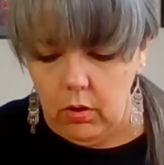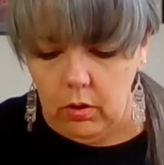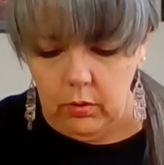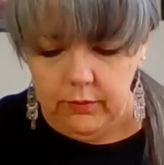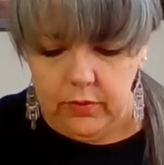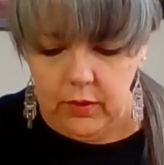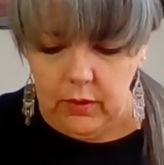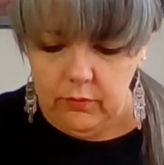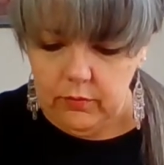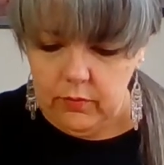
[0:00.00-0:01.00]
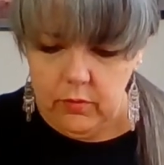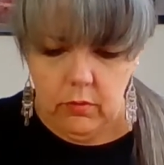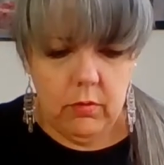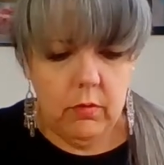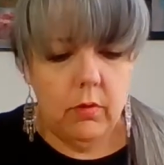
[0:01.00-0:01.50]
all of these
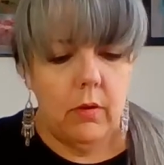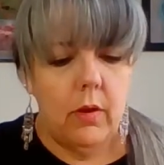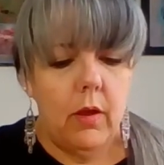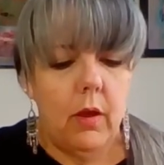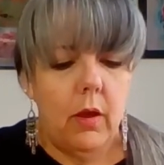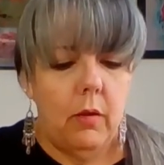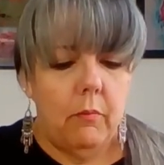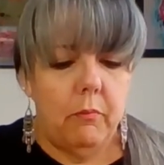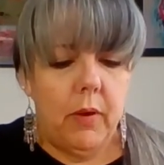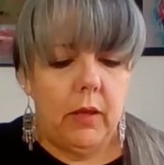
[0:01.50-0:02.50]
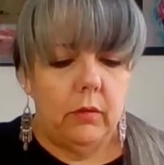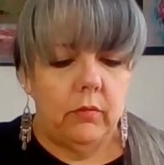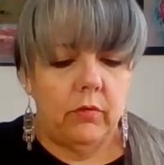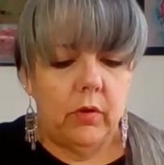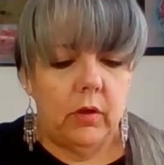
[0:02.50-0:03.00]

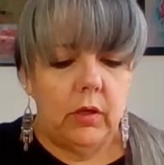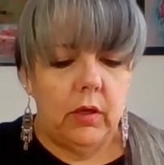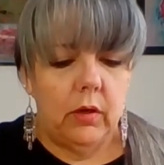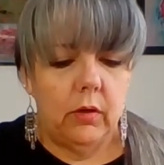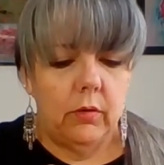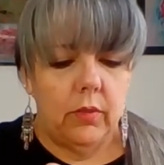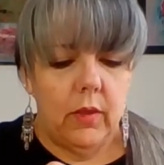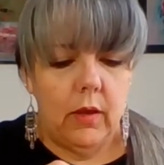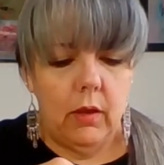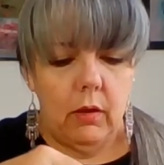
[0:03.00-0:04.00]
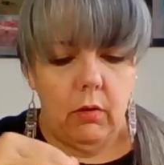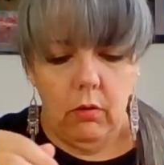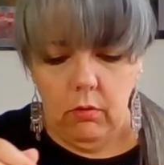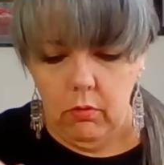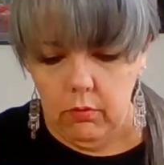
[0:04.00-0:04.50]
buttons on here that,
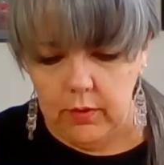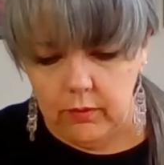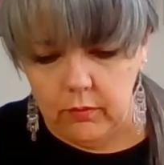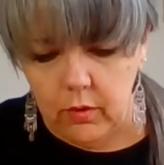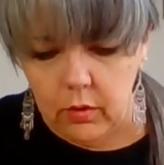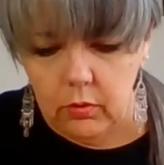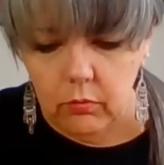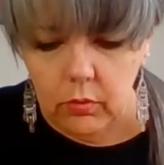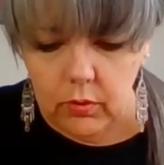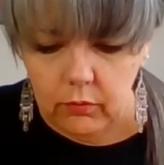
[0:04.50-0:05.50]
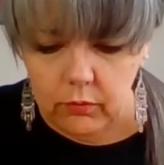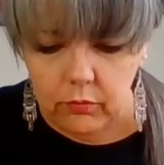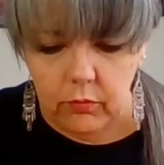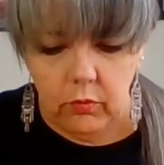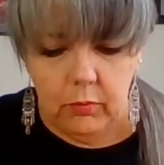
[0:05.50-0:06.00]
oh, that's not gonna work, that
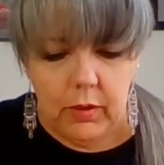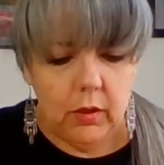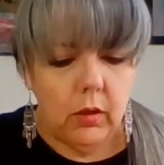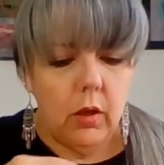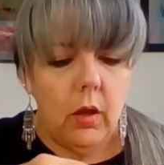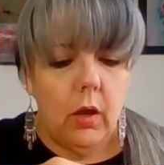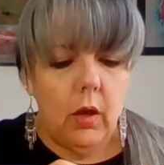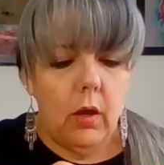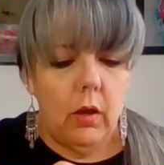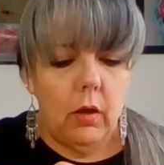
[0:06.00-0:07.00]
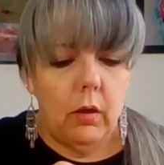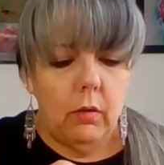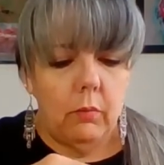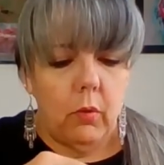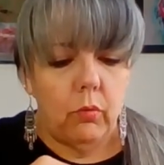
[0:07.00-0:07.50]
one's too big.
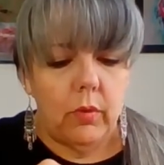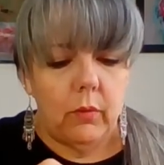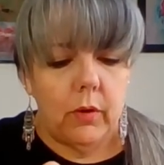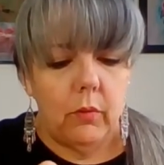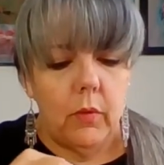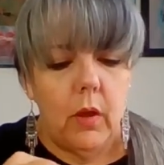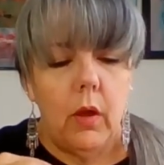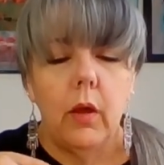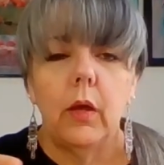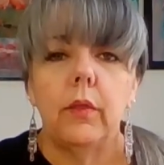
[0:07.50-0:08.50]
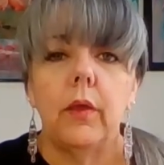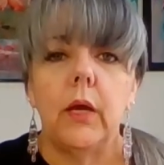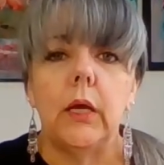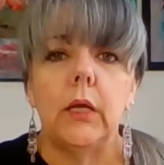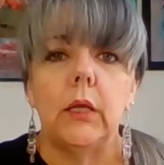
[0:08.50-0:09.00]
There we go.
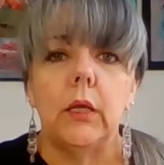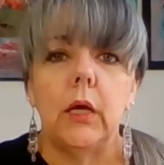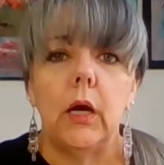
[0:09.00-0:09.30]
That